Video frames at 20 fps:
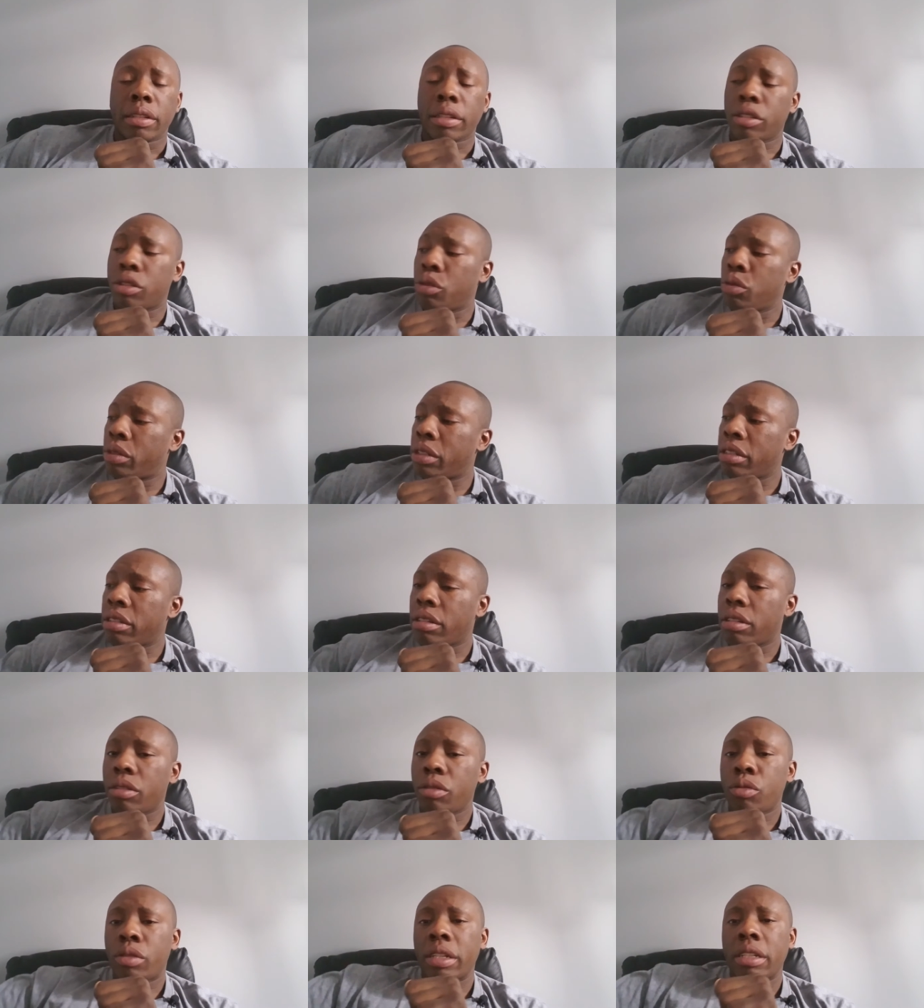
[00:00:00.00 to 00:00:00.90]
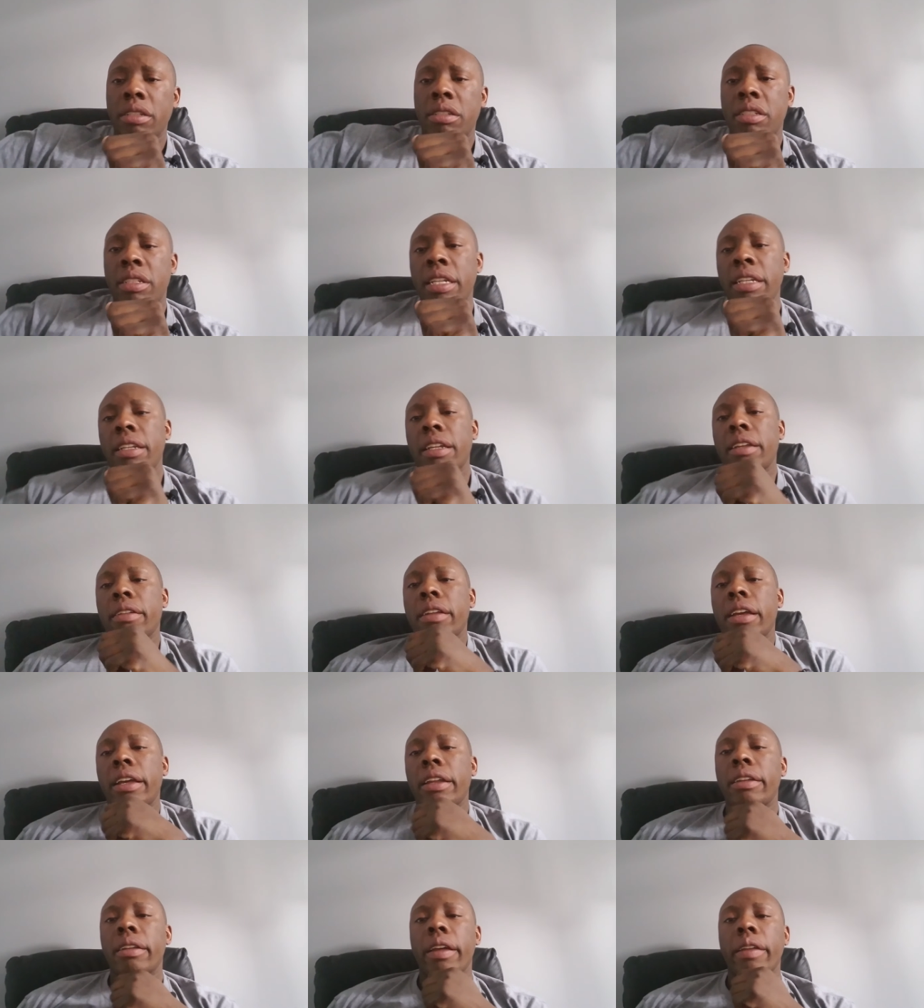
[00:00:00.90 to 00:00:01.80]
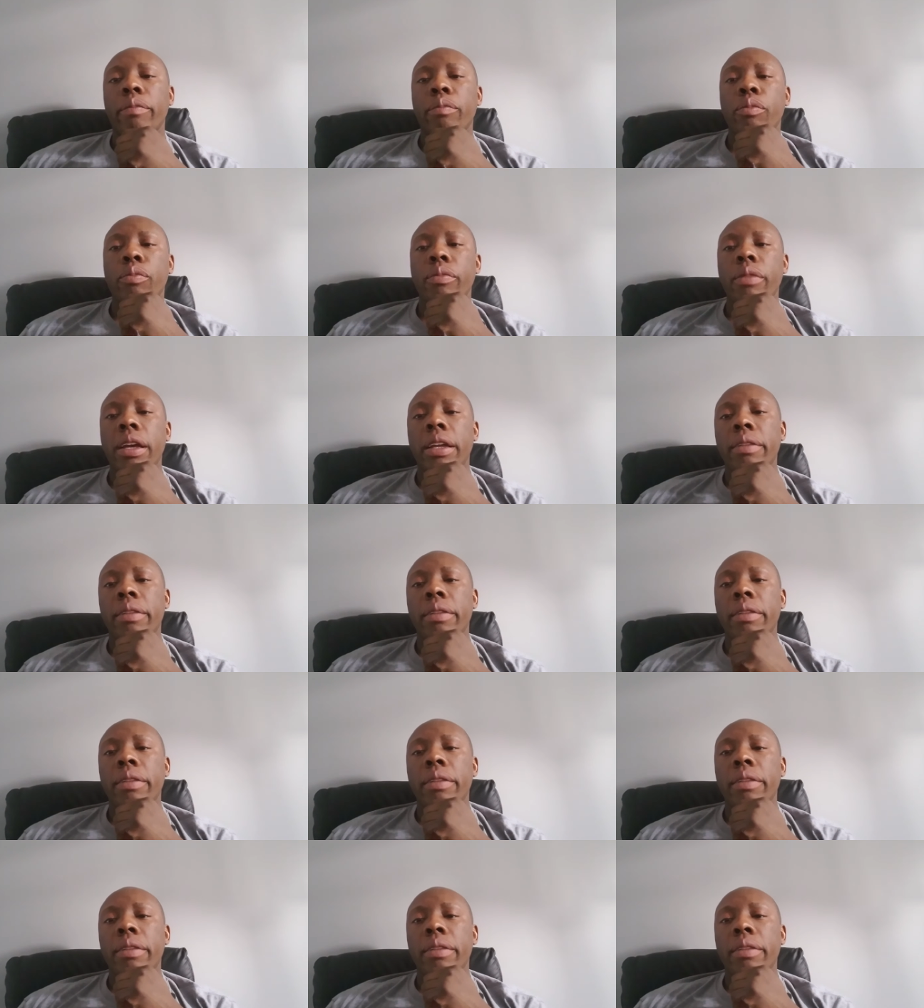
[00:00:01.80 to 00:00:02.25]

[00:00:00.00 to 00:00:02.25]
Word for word: Cause you can you can sit and, and, and,